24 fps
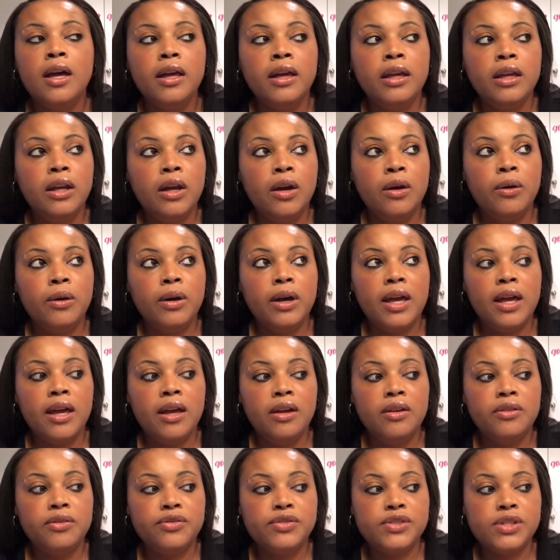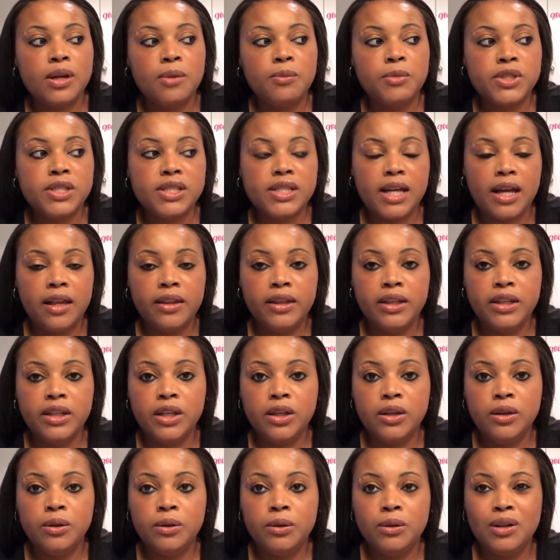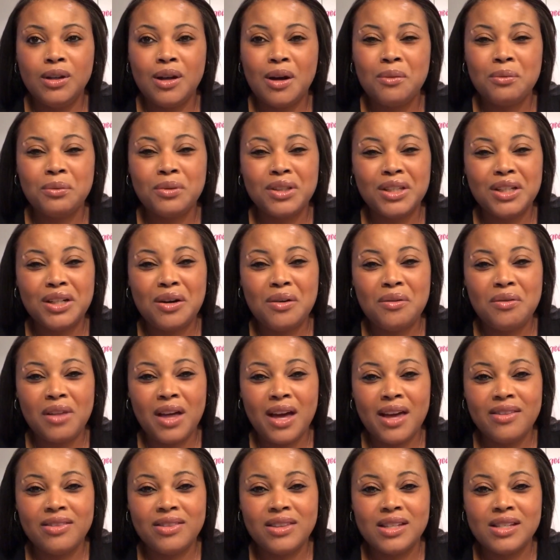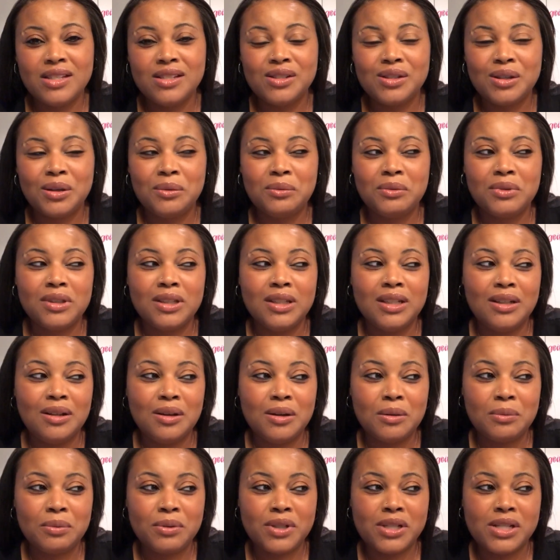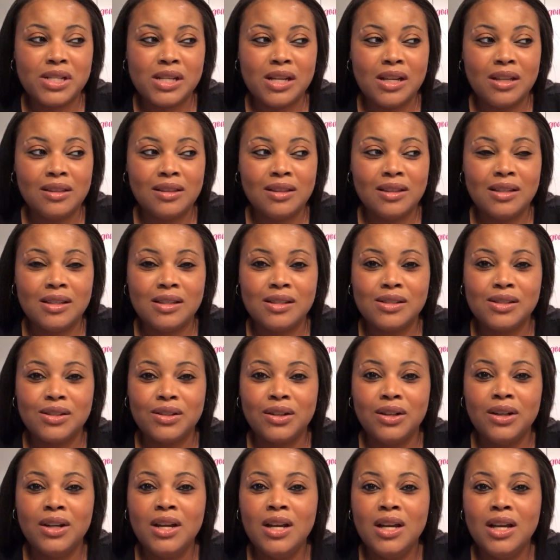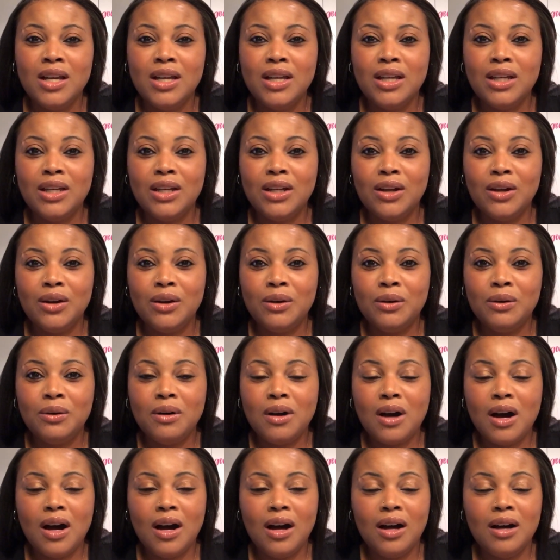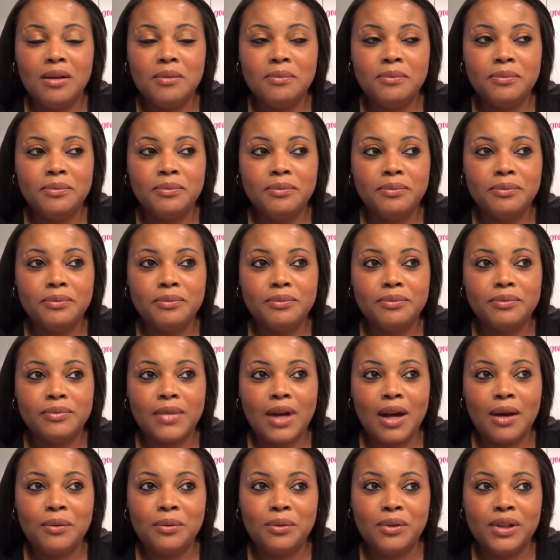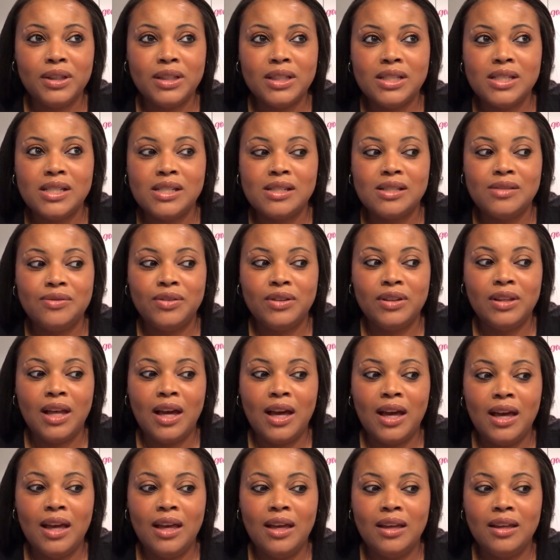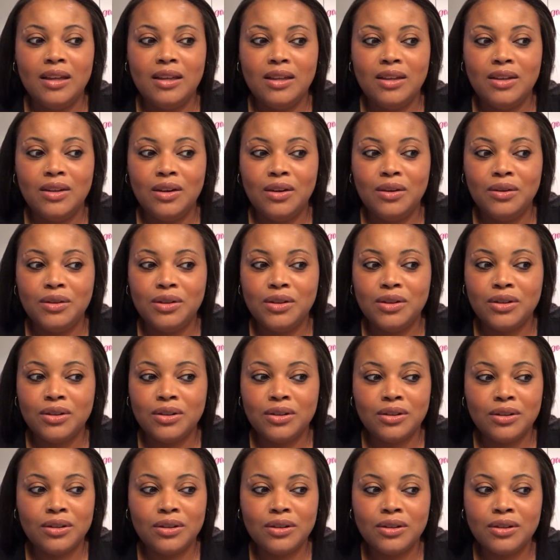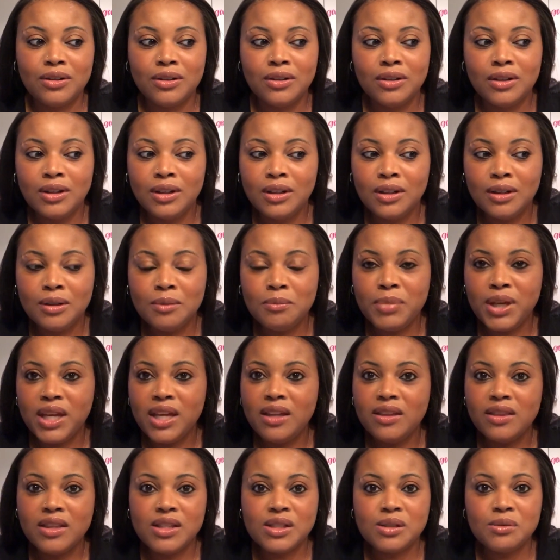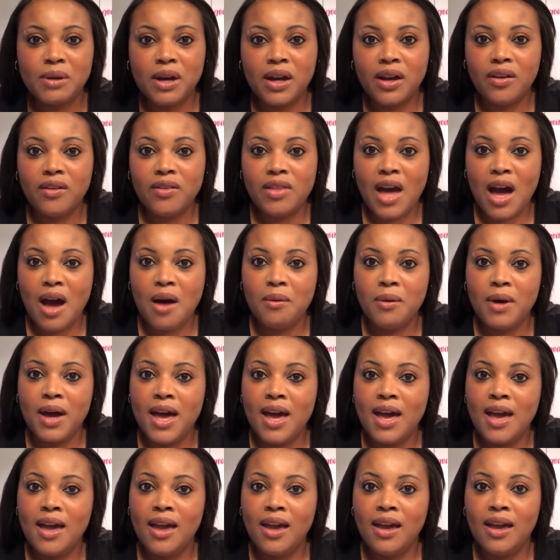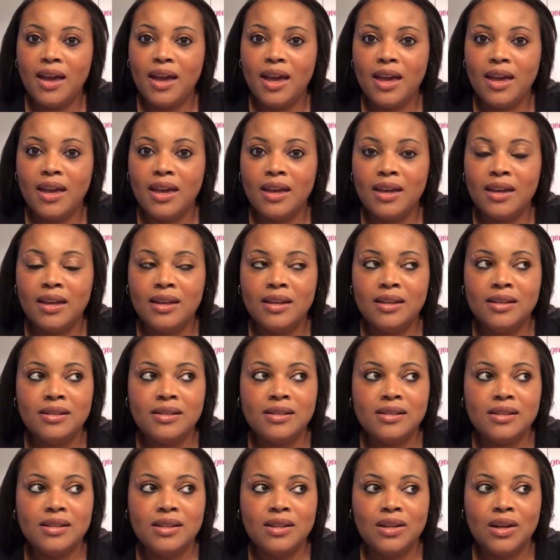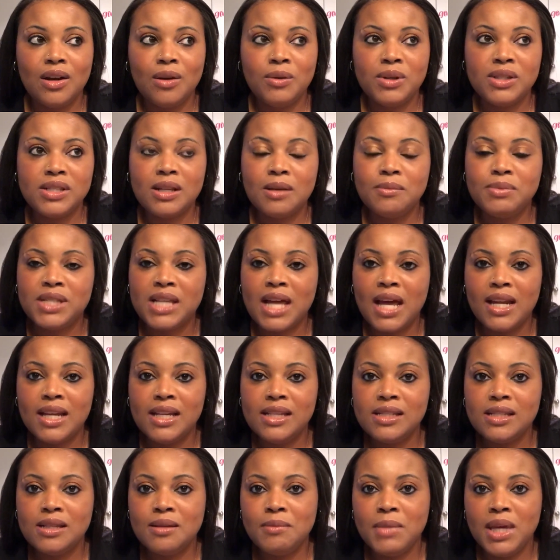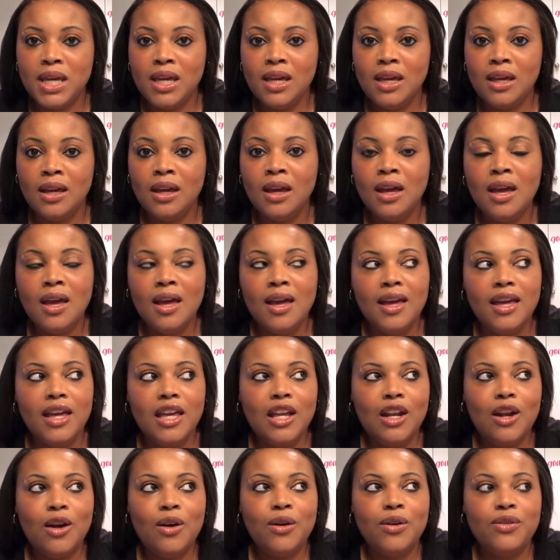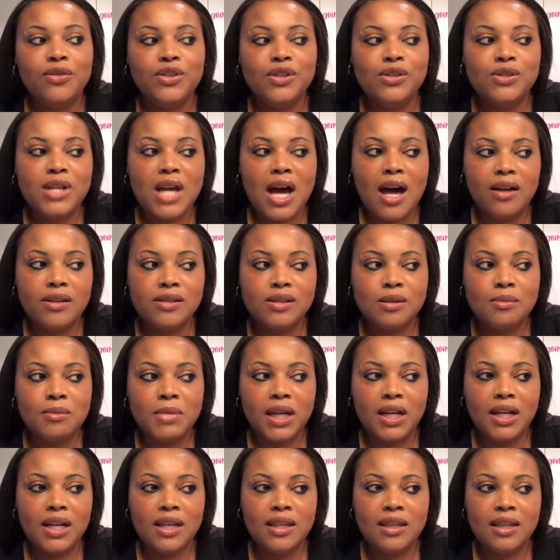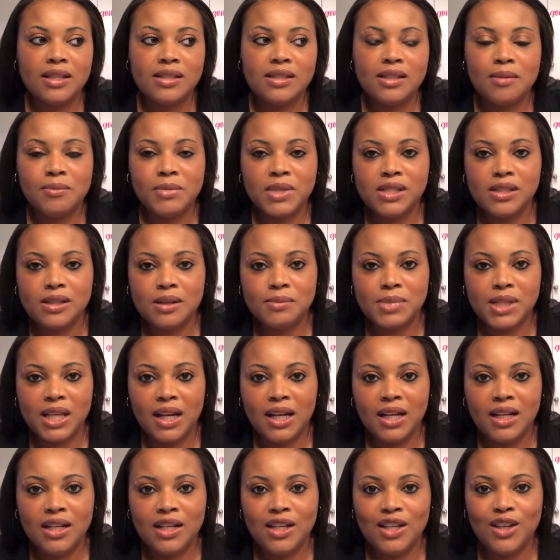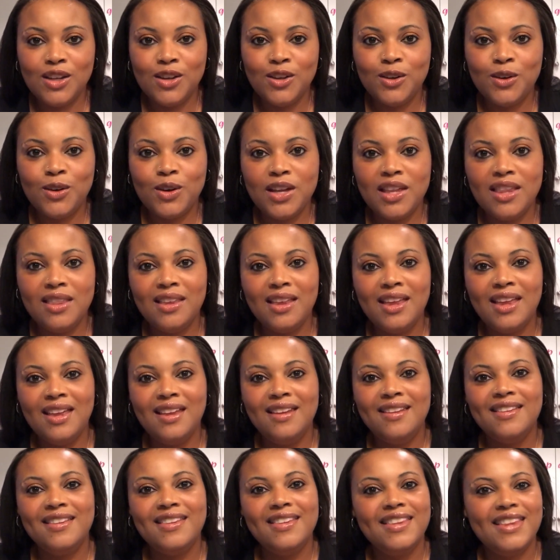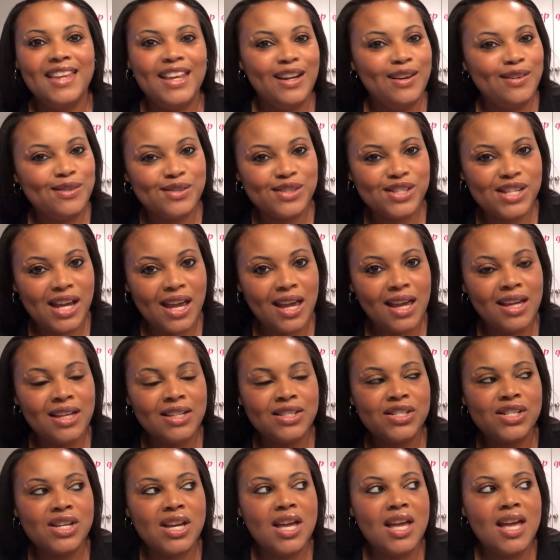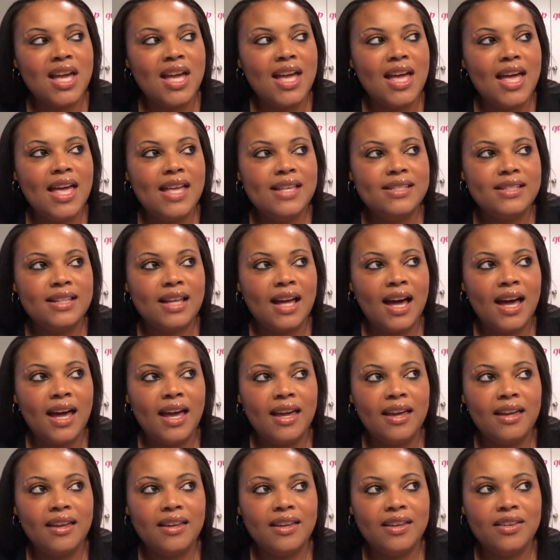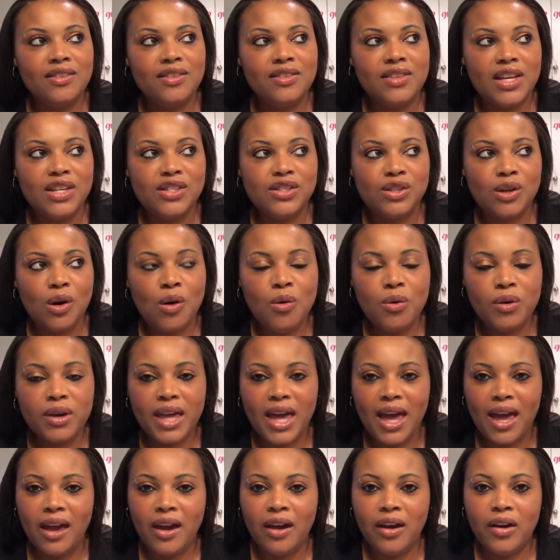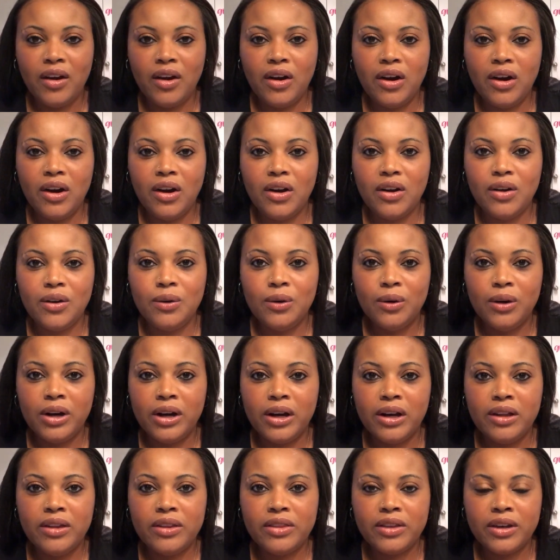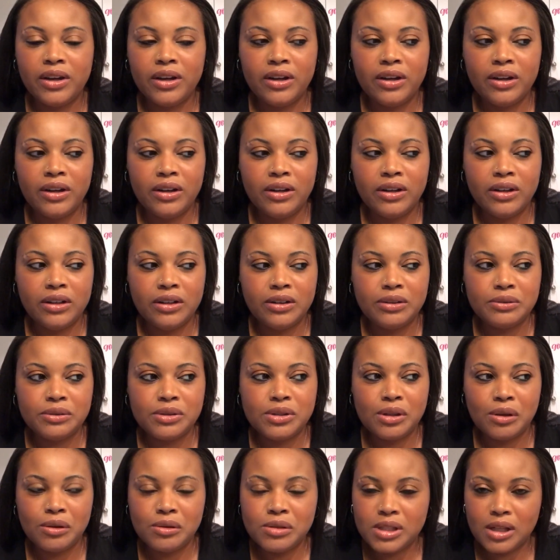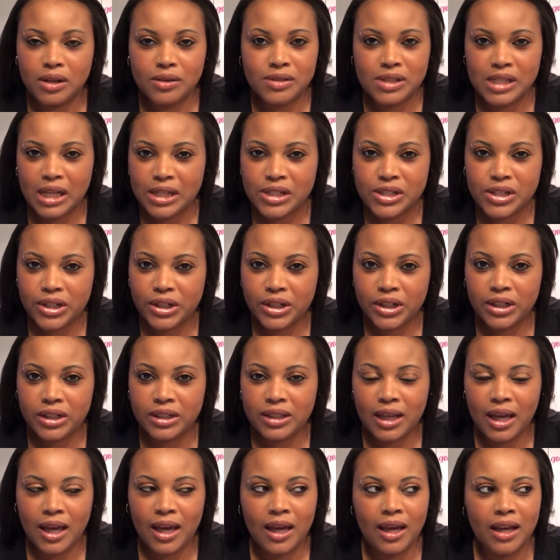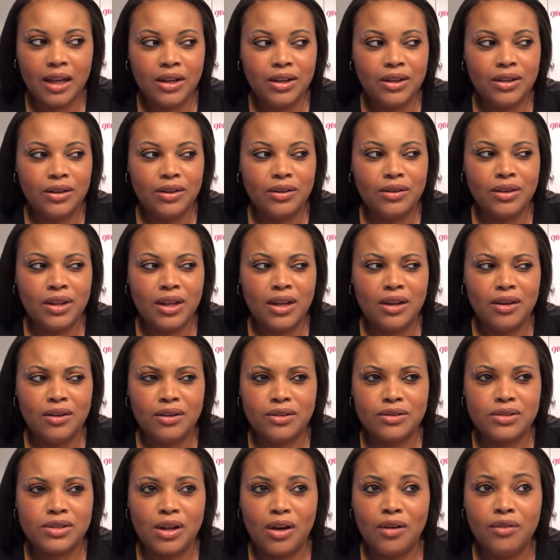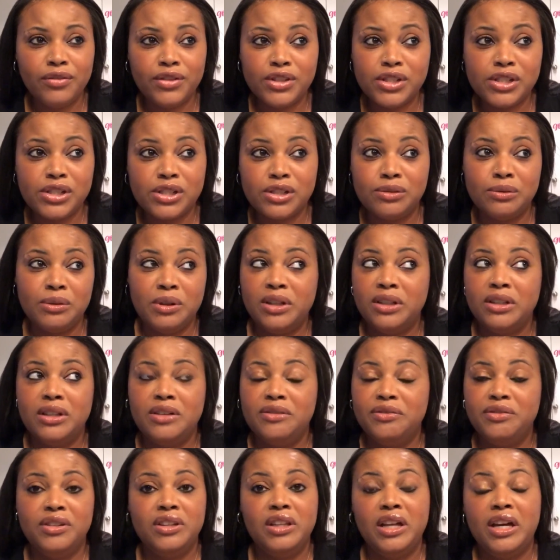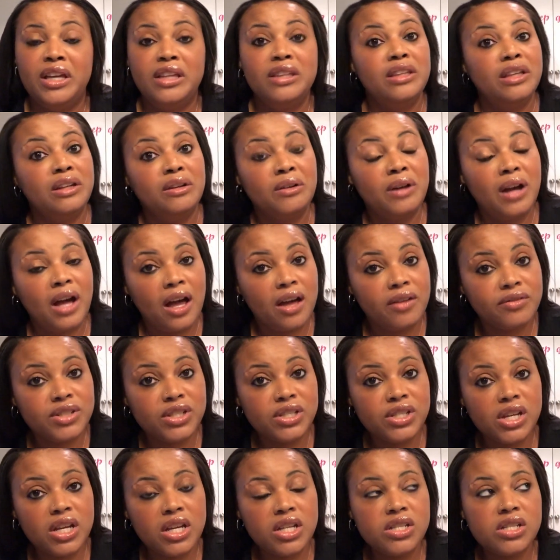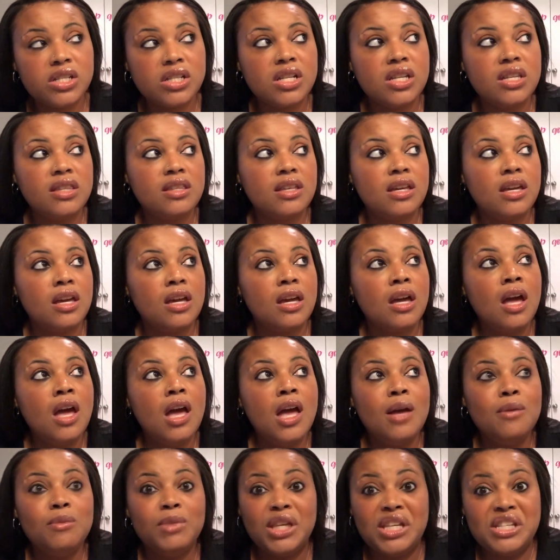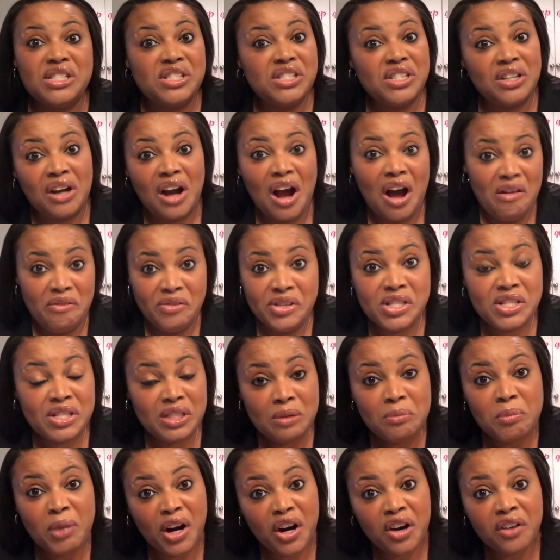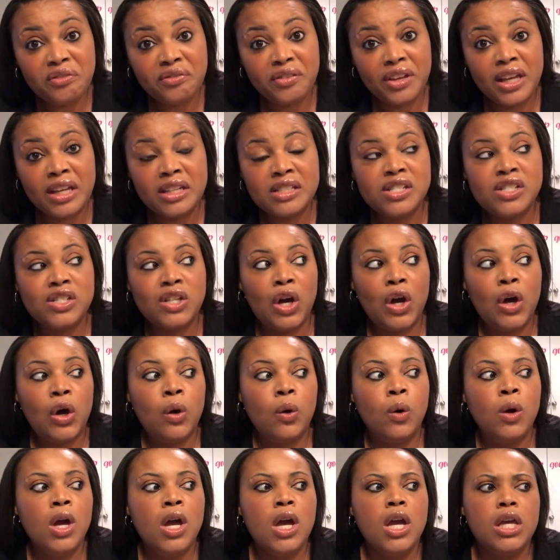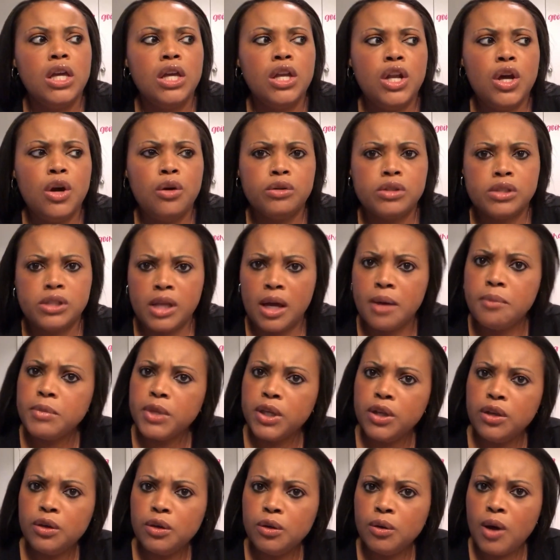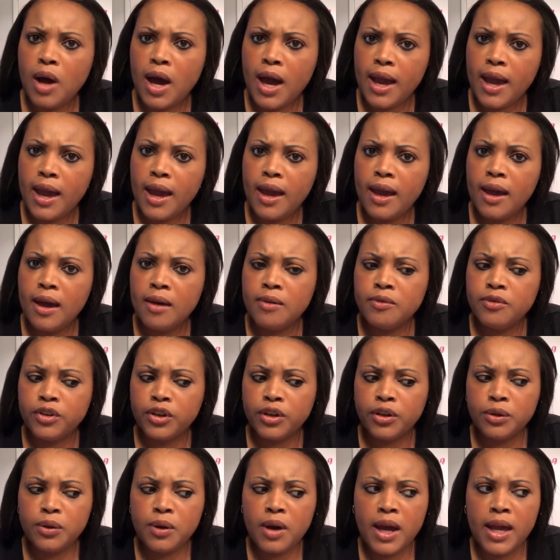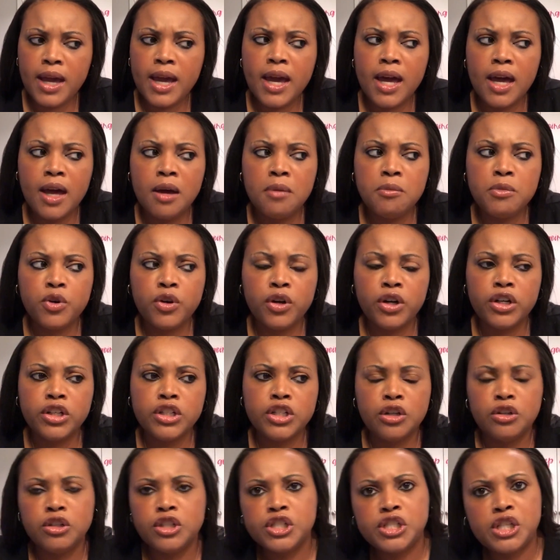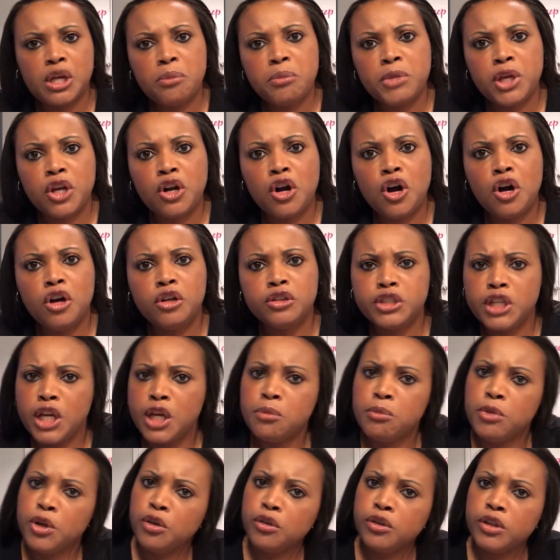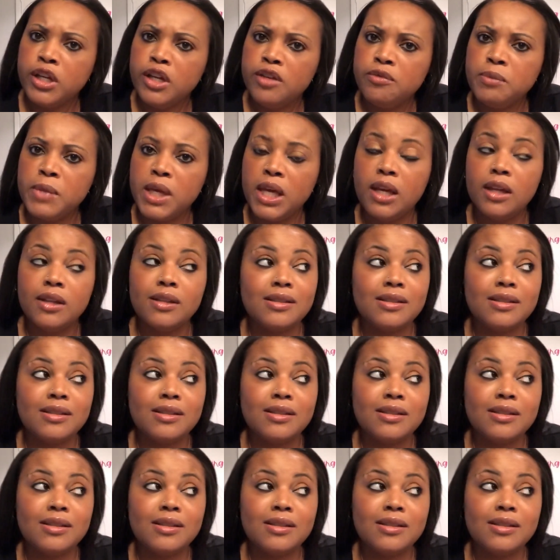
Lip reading: You know, if someone's telling you, you know, I really don't like this, or I really don't appreciate this, or, you know, I really just feel like, you know, you're being this way or that way, and, you know, it's upsetting to me. You know, if you tell somebody that something's upsetting to you and then they don't change, it's like either they don't care or they're, you know, so self-centered that, you know, they are selfish, or where they feel like they don't have to change anything because they're obviously perfect. So, you know, accept me who I am for who I am, or don't accept me at all, take me or leave me.